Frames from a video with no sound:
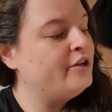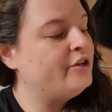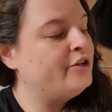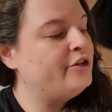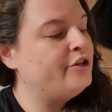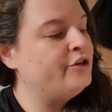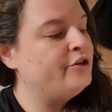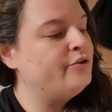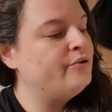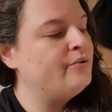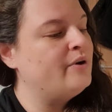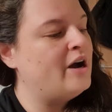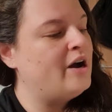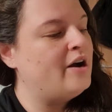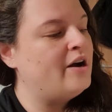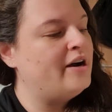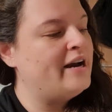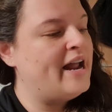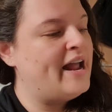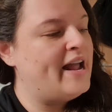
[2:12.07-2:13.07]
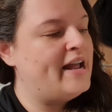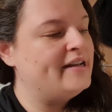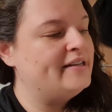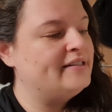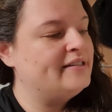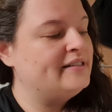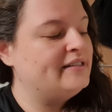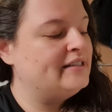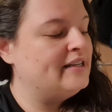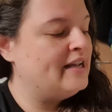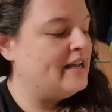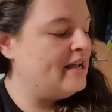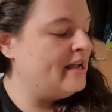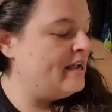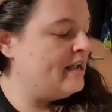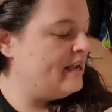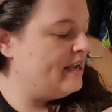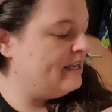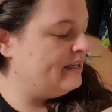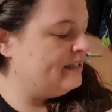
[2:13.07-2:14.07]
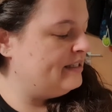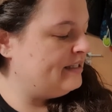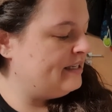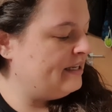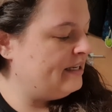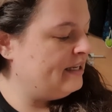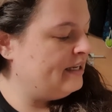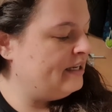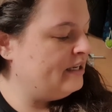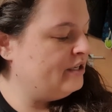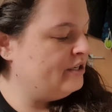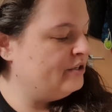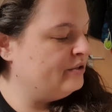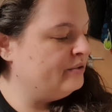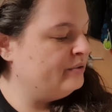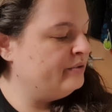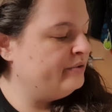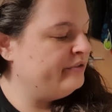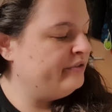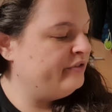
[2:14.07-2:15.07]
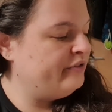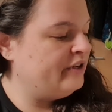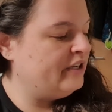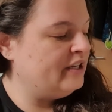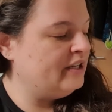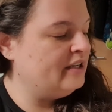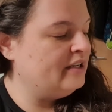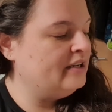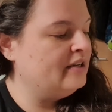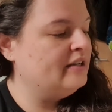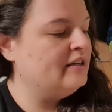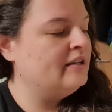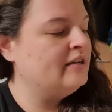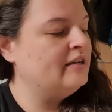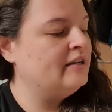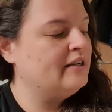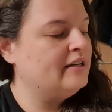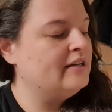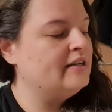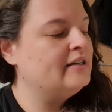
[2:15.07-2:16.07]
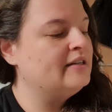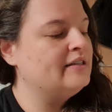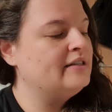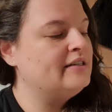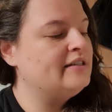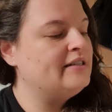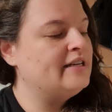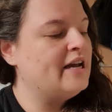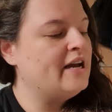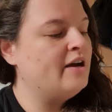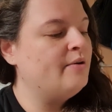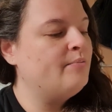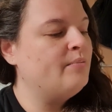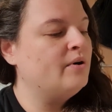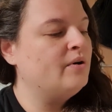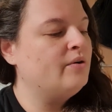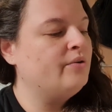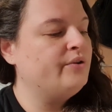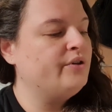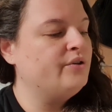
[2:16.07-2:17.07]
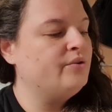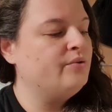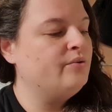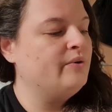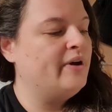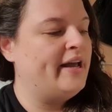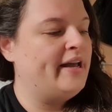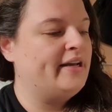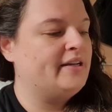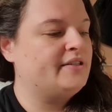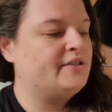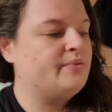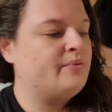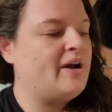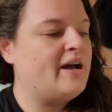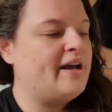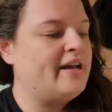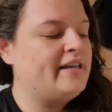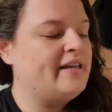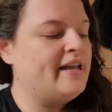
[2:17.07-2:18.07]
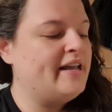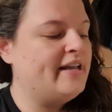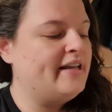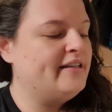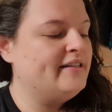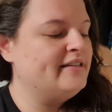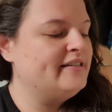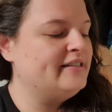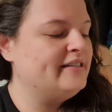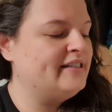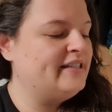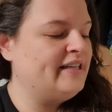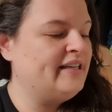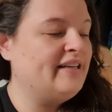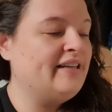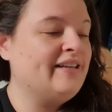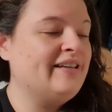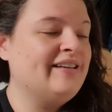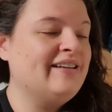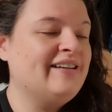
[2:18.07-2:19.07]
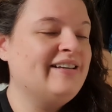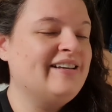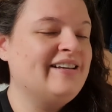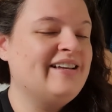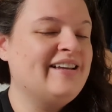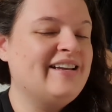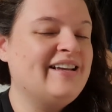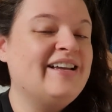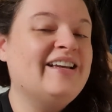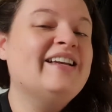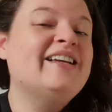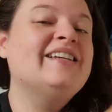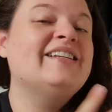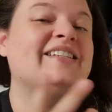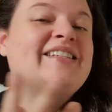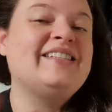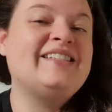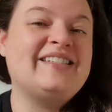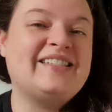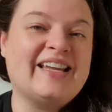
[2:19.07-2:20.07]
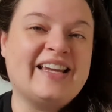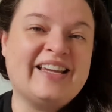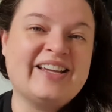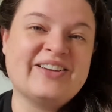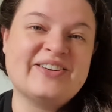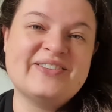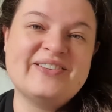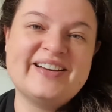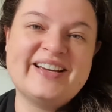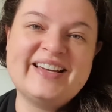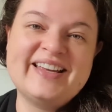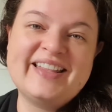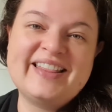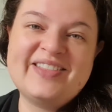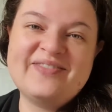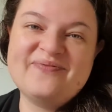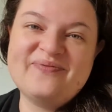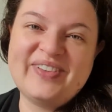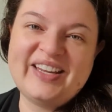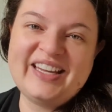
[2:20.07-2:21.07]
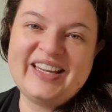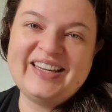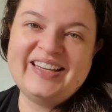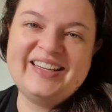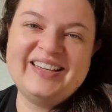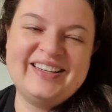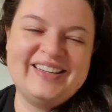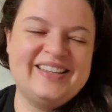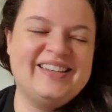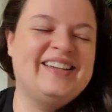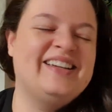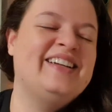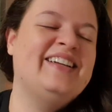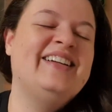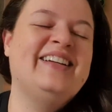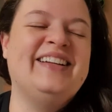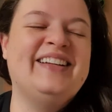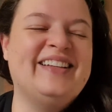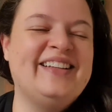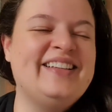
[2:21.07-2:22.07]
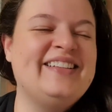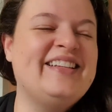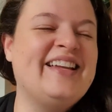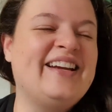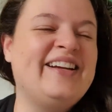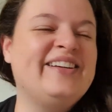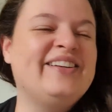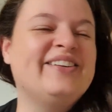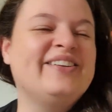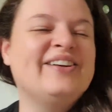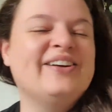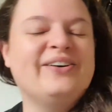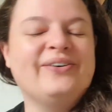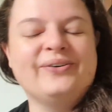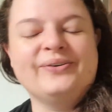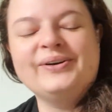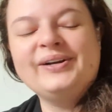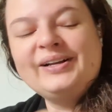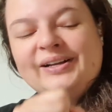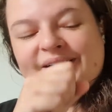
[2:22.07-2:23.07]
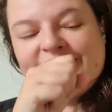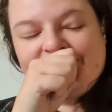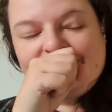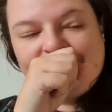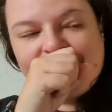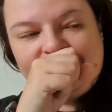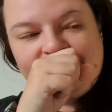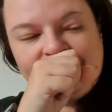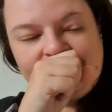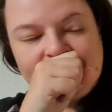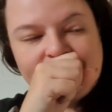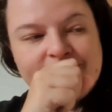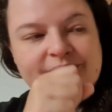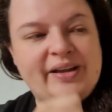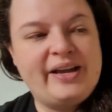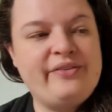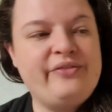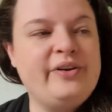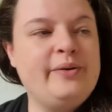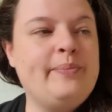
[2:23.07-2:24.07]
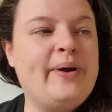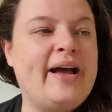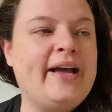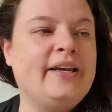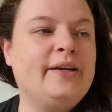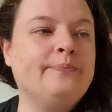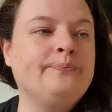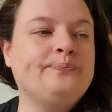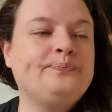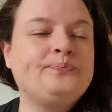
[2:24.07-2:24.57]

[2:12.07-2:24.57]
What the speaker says: Q, R, S, T, U, V, W, X, Y, and Z. Sing with me. There you go, everybody.